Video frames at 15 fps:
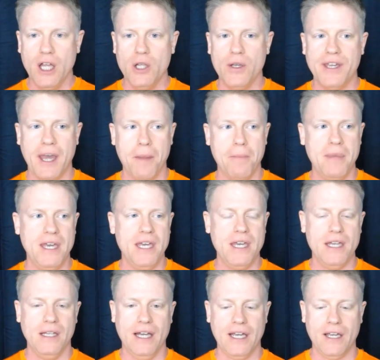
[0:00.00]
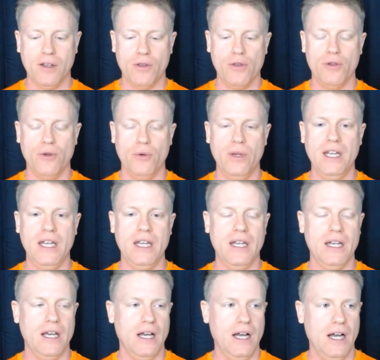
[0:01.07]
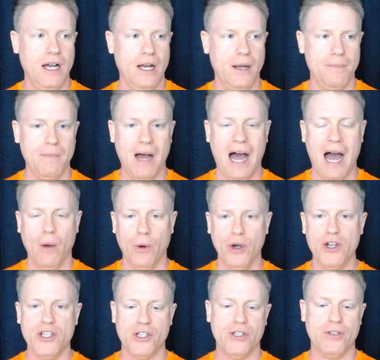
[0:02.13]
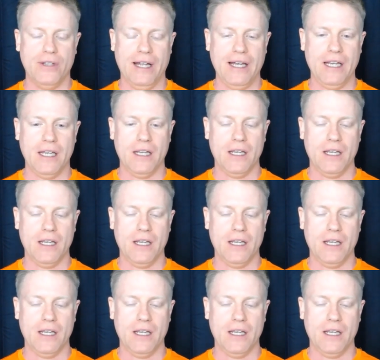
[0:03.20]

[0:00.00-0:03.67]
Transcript: you can be, like, 3 hours, like,